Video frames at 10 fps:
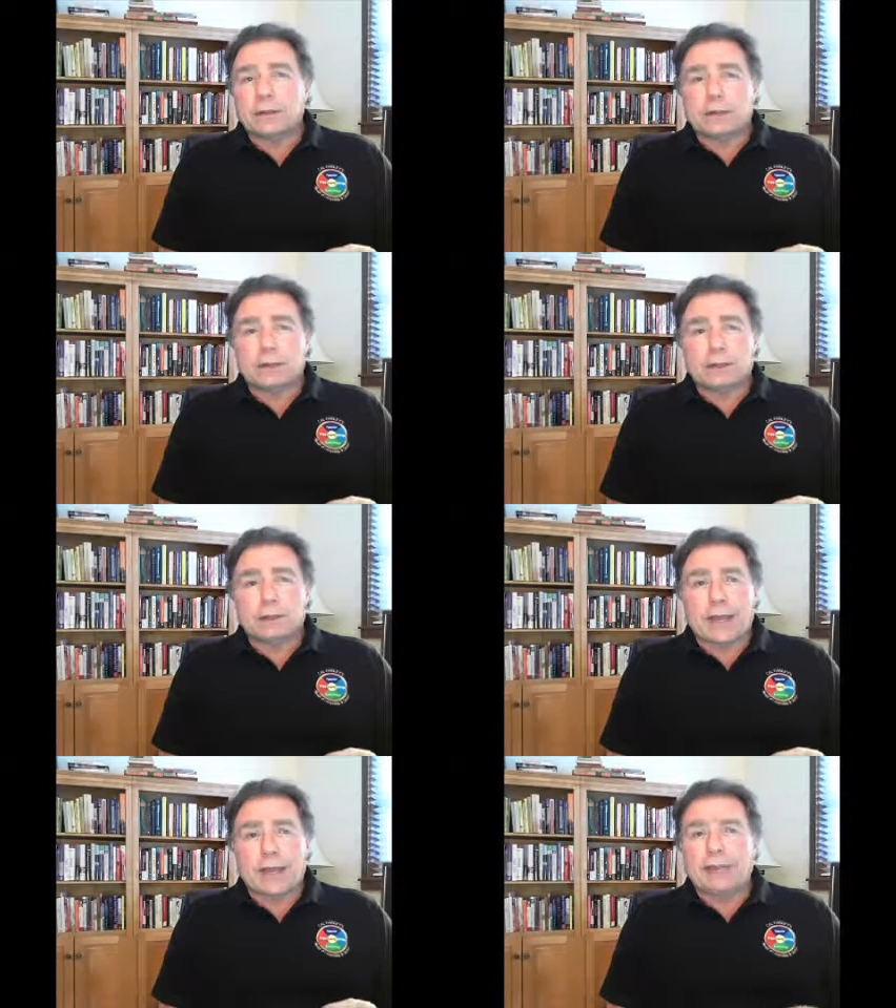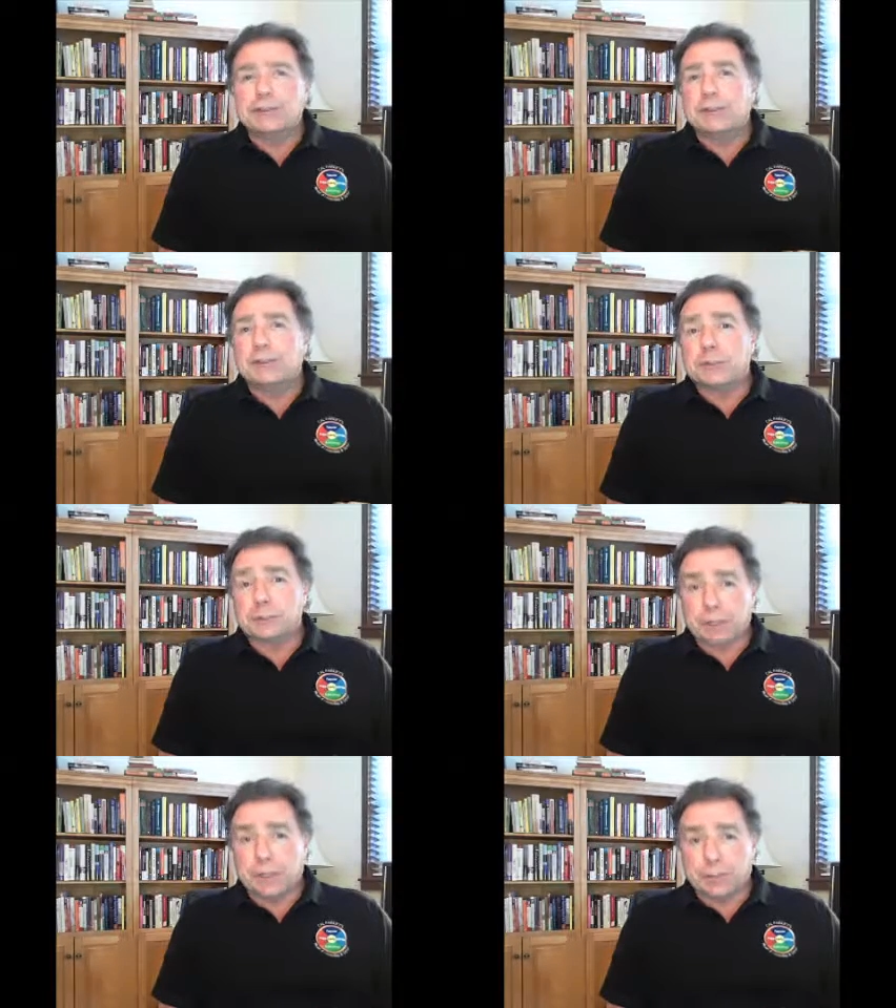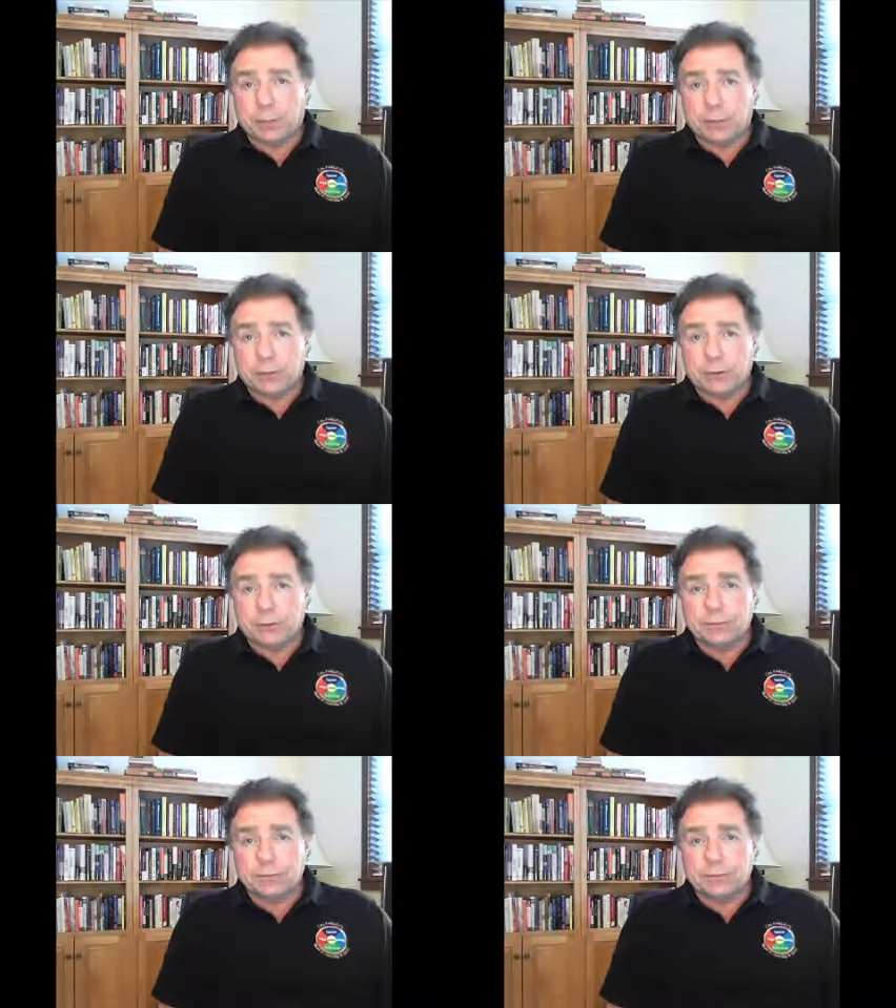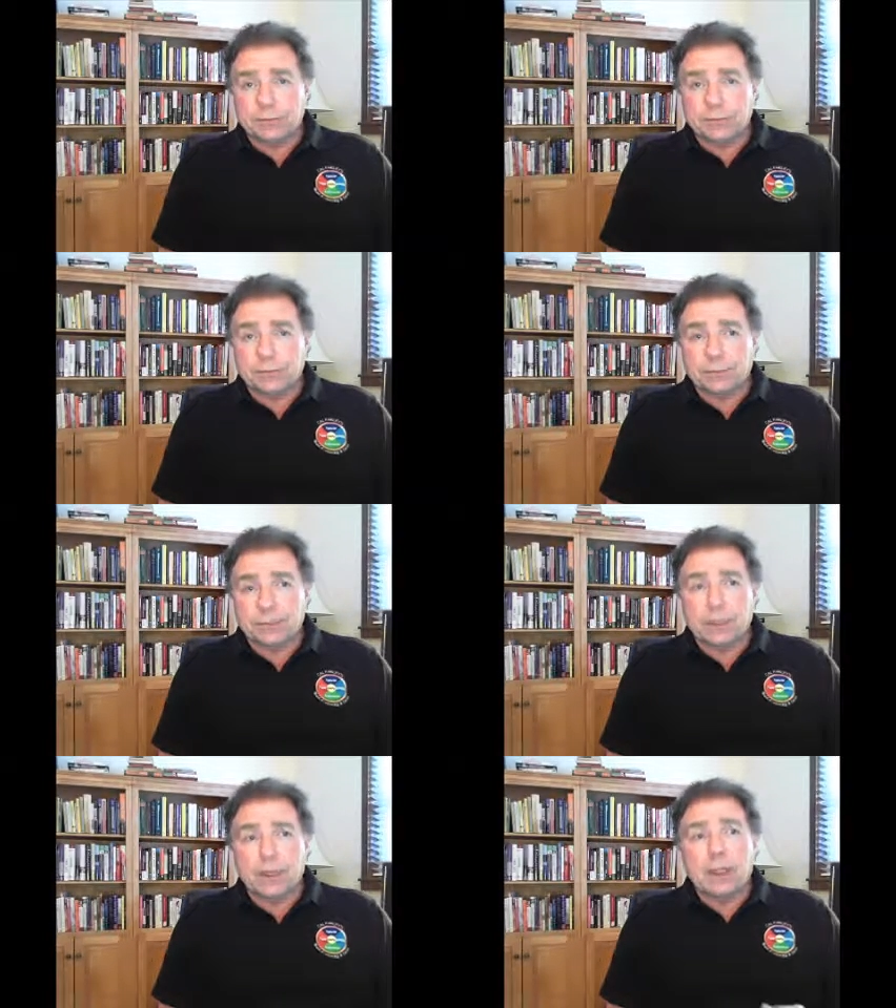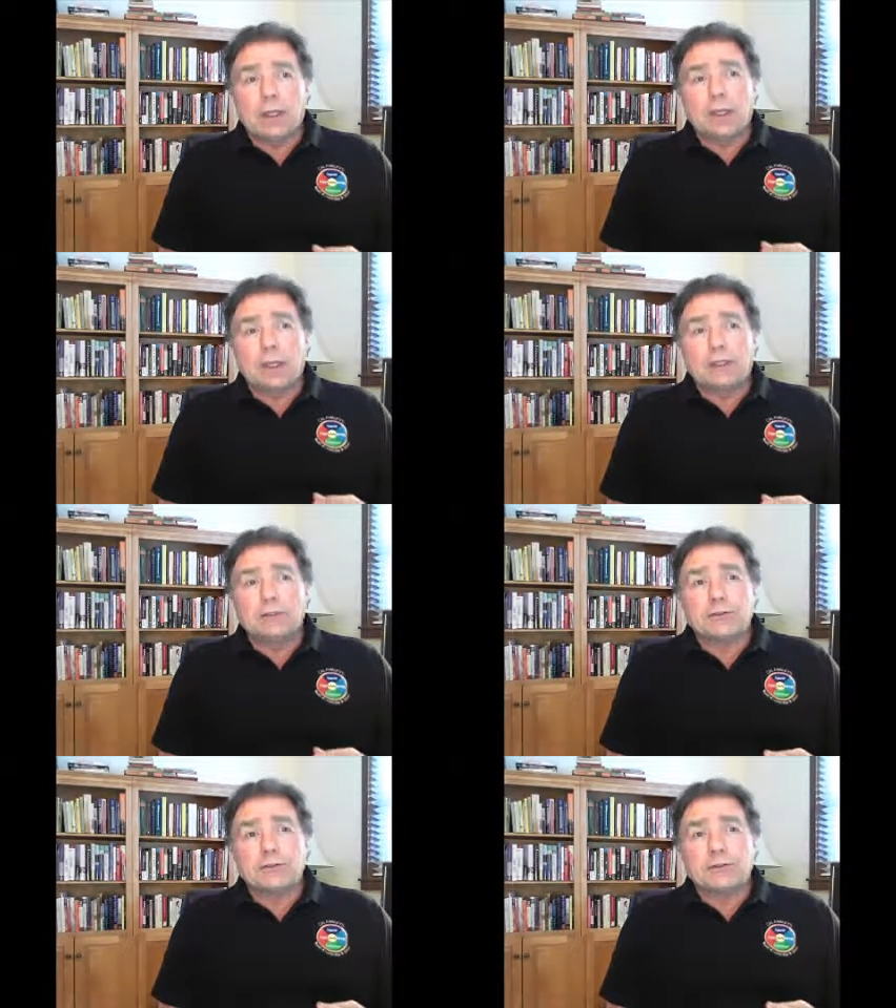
the action which is being punished. It should